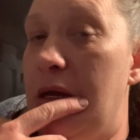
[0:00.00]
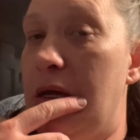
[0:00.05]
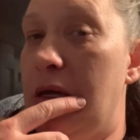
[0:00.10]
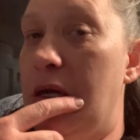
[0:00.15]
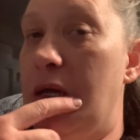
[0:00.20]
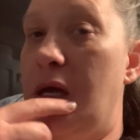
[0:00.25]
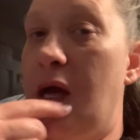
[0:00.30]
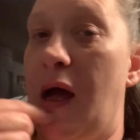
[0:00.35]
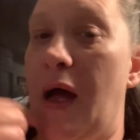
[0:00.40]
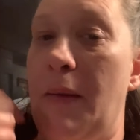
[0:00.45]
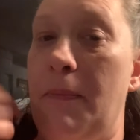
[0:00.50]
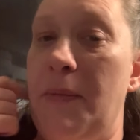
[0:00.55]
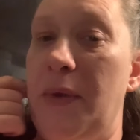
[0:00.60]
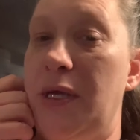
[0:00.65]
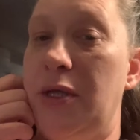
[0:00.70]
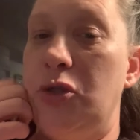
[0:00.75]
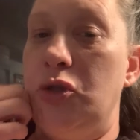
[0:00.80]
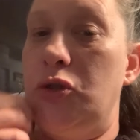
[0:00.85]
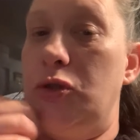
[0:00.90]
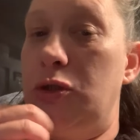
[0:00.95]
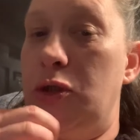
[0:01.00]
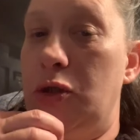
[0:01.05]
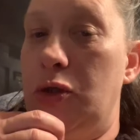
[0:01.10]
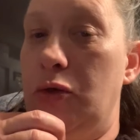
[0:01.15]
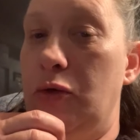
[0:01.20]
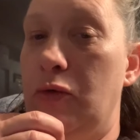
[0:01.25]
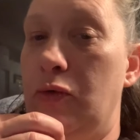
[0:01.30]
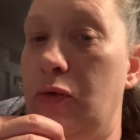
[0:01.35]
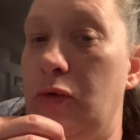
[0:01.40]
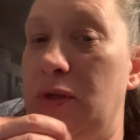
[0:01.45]
gum
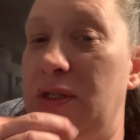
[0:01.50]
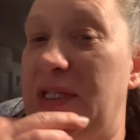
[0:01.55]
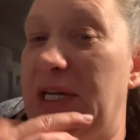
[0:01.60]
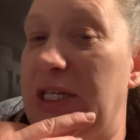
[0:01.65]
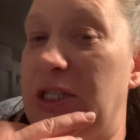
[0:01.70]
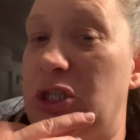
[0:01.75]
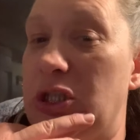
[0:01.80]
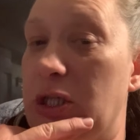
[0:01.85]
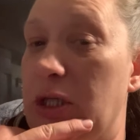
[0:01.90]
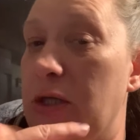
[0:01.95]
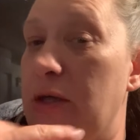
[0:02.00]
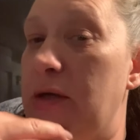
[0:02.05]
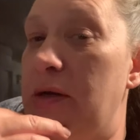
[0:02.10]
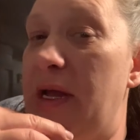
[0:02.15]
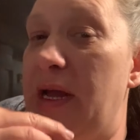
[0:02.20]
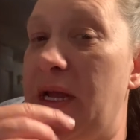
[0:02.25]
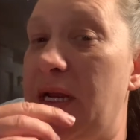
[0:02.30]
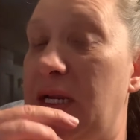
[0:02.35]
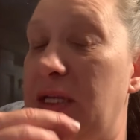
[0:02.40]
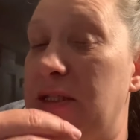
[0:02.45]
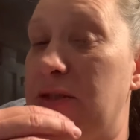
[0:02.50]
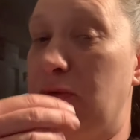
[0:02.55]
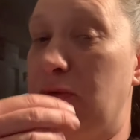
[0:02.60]
to denture, and it's